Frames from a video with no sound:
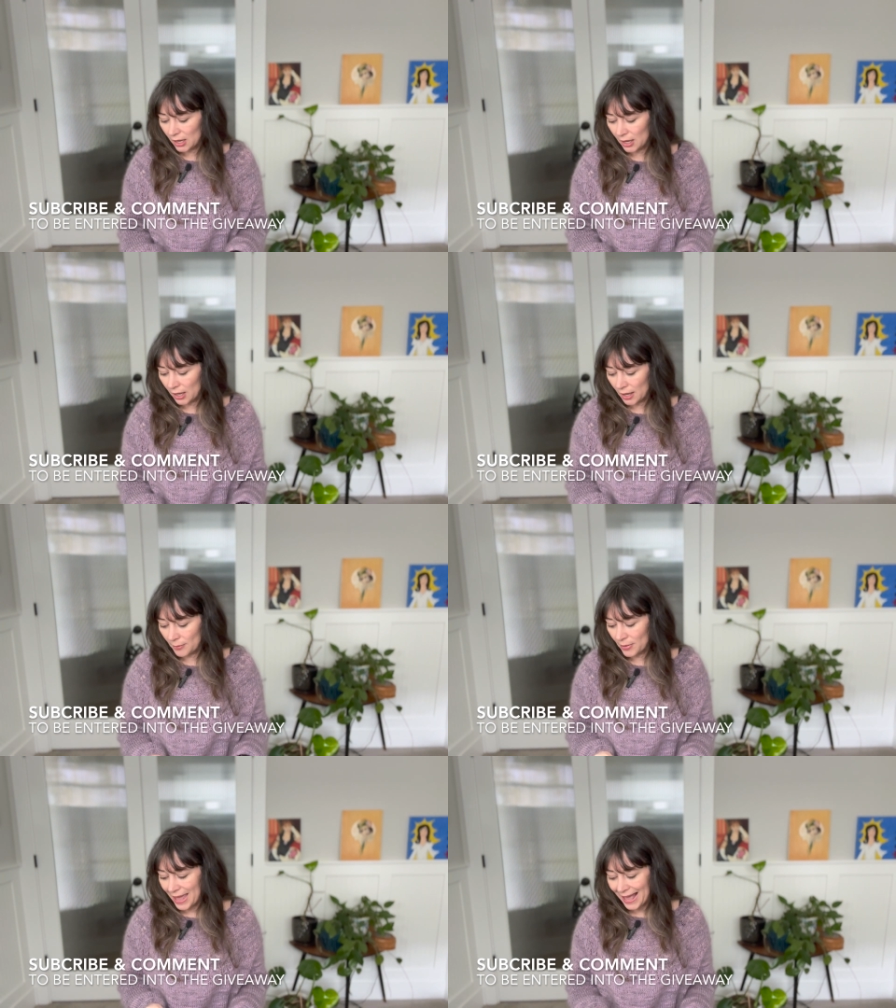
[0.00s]

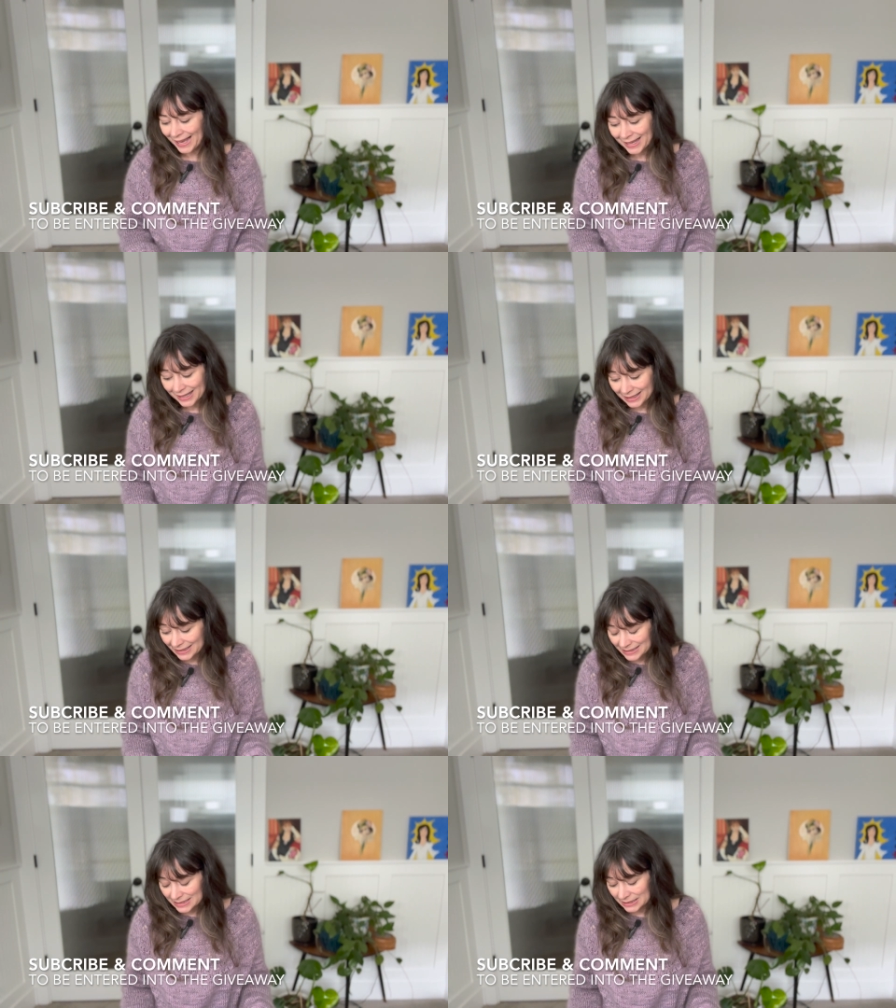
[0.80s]

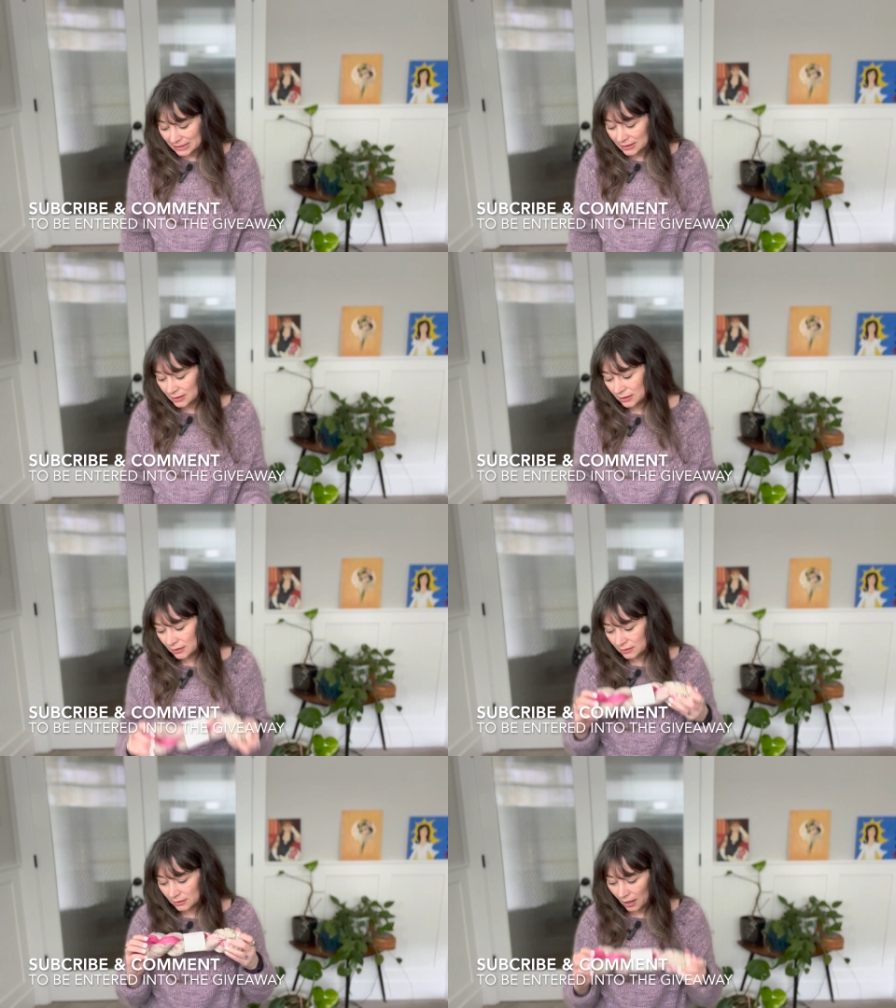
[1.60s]
And
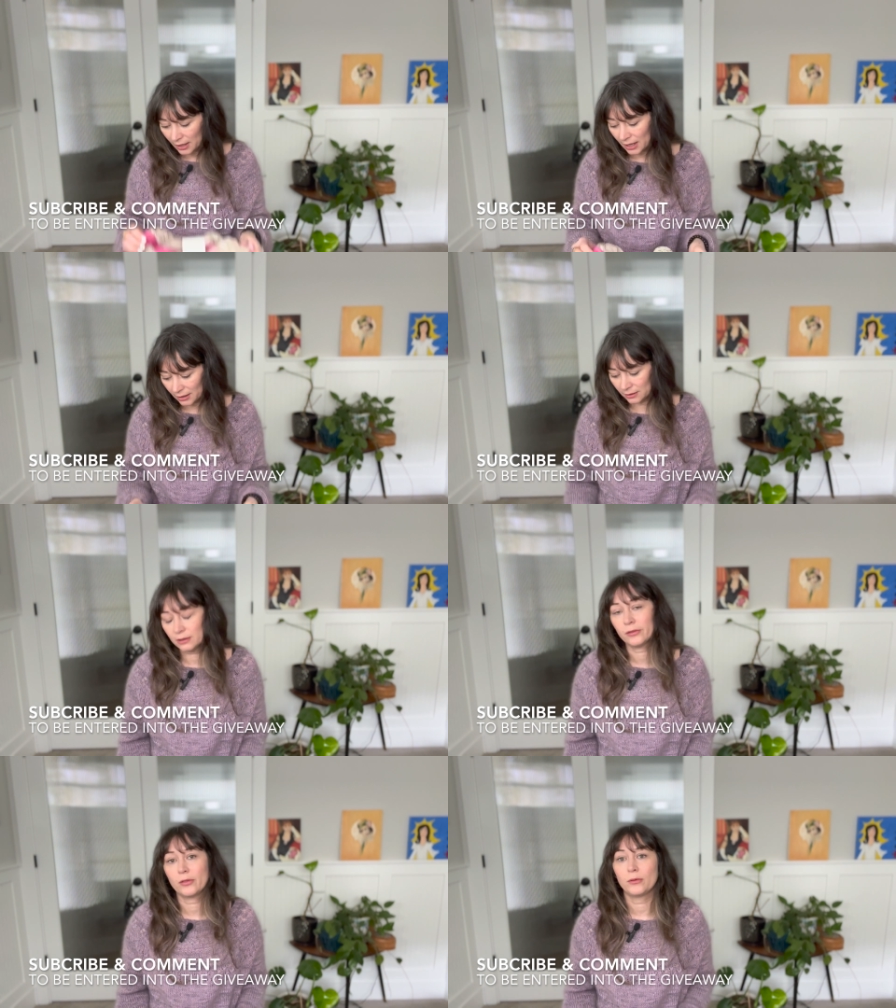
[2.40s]
again,
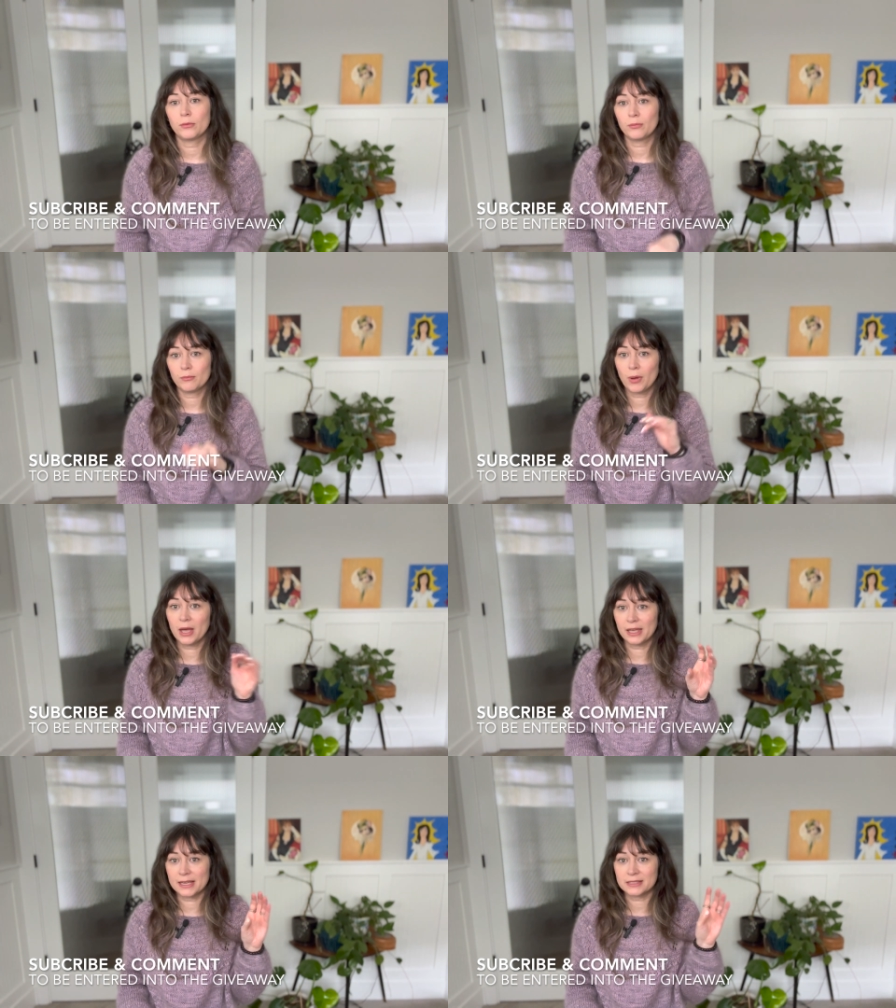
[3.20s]

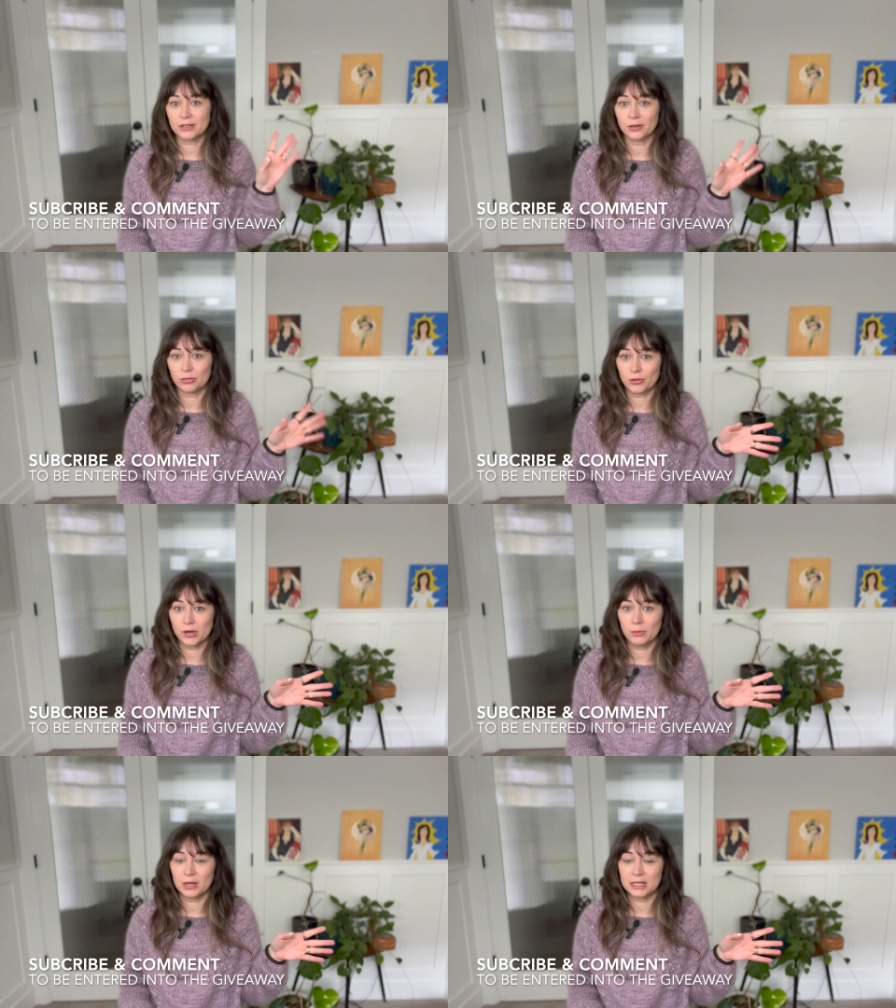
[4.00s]
podcasts that are
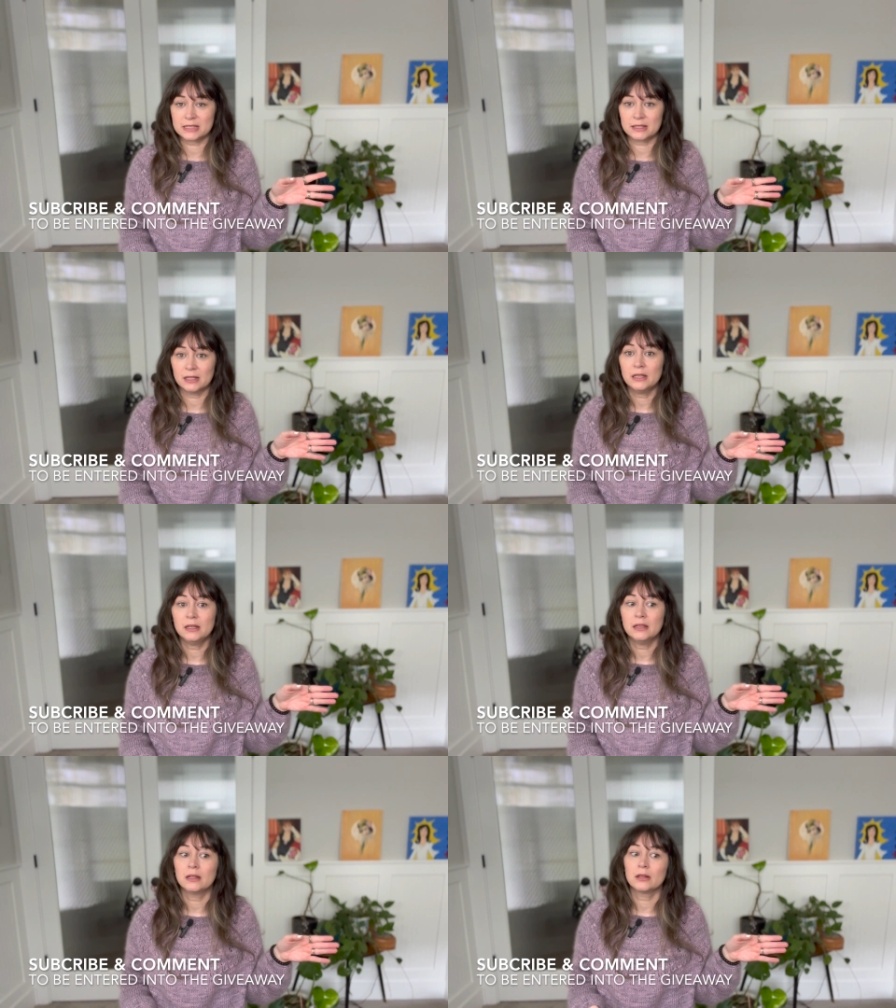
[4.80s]
30 minutes
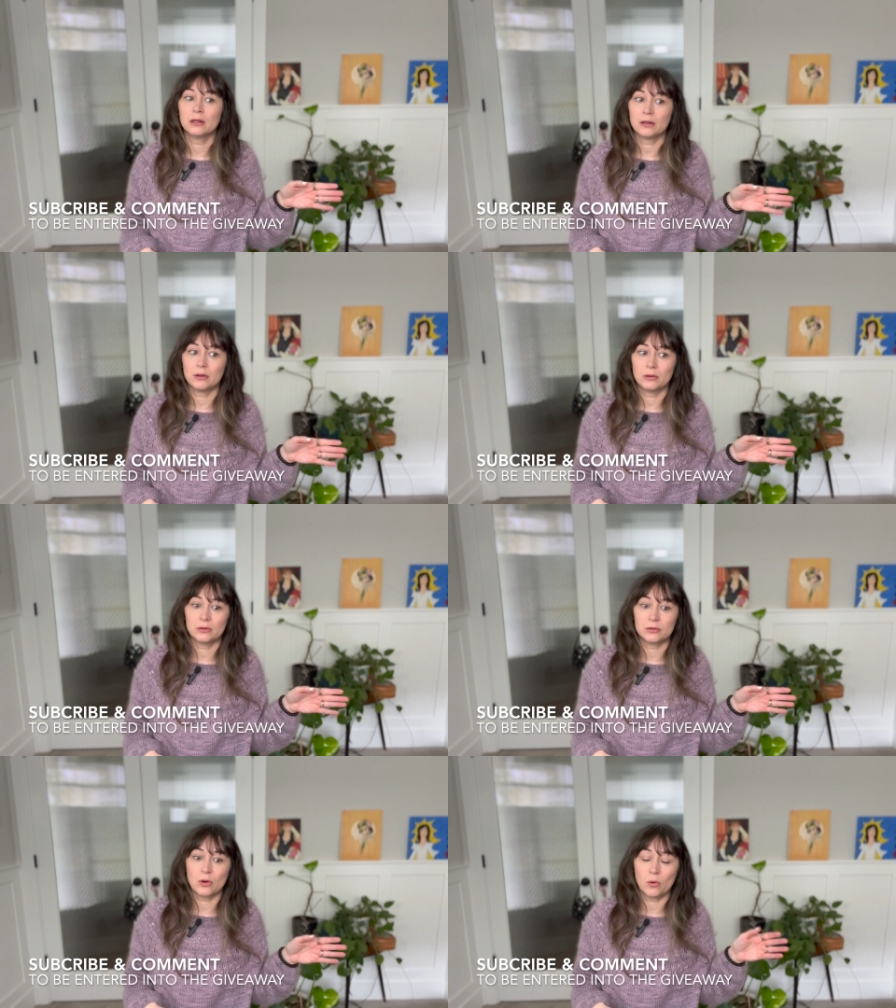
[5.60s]

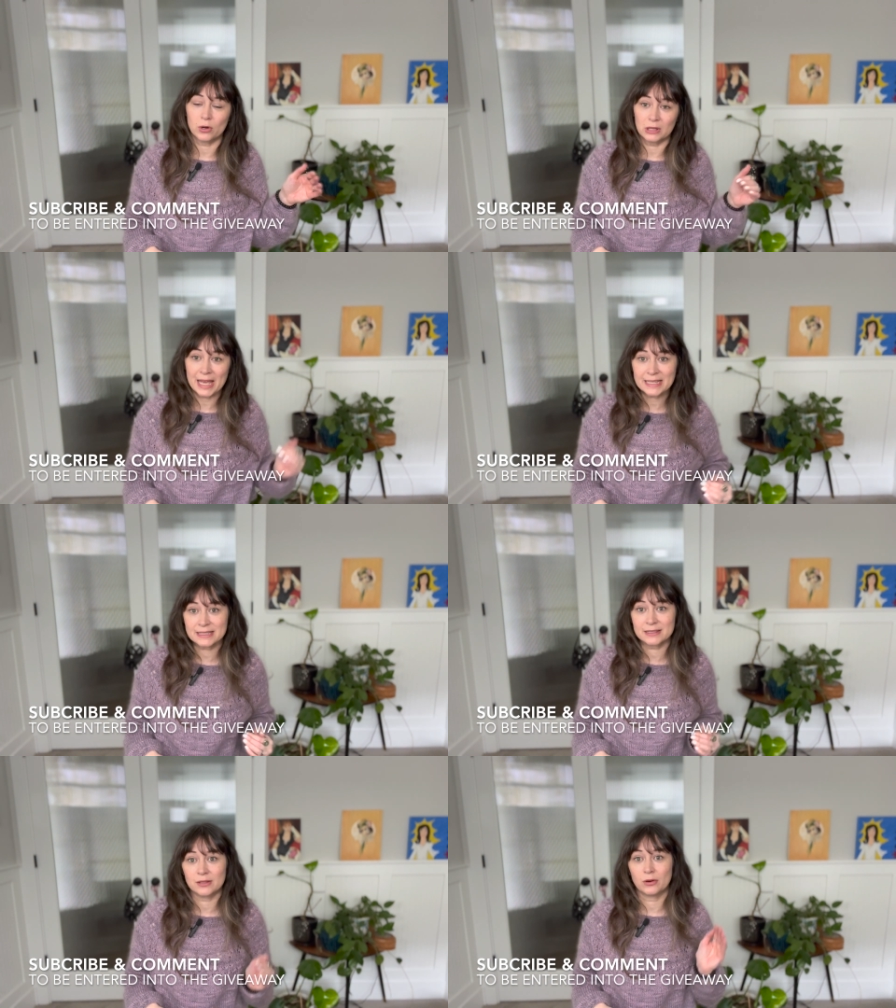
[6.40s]
or
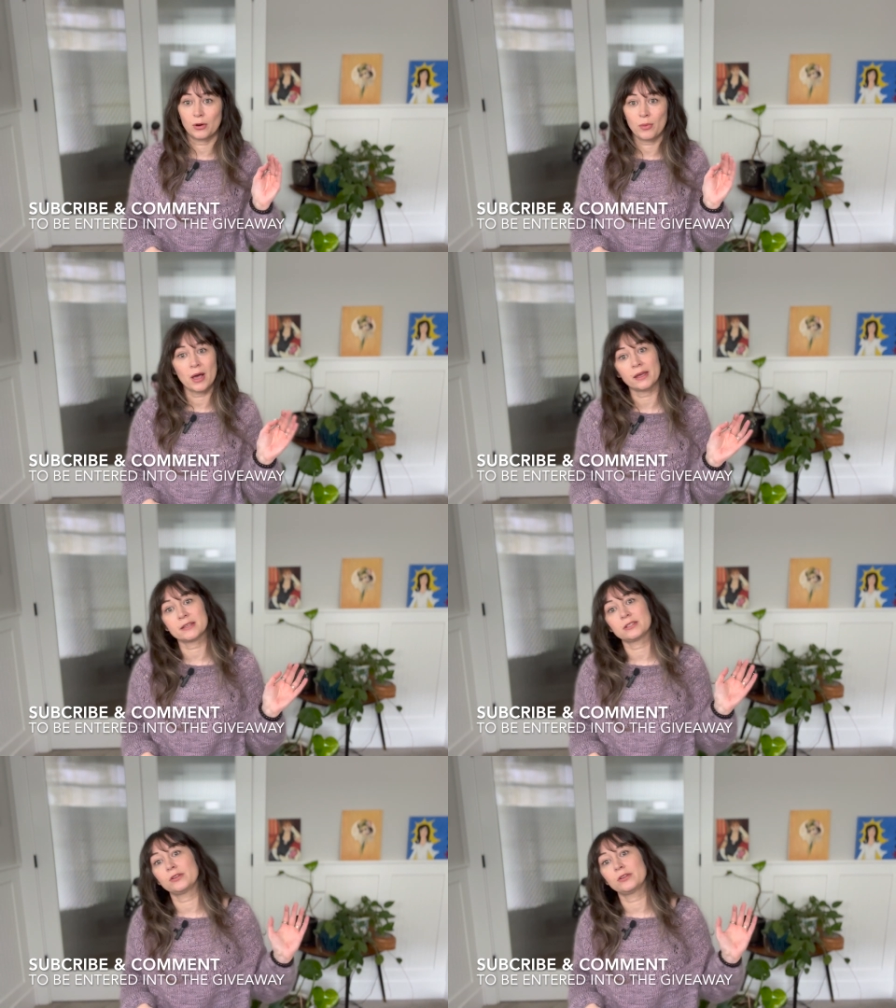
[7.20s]
less, or podcasts that are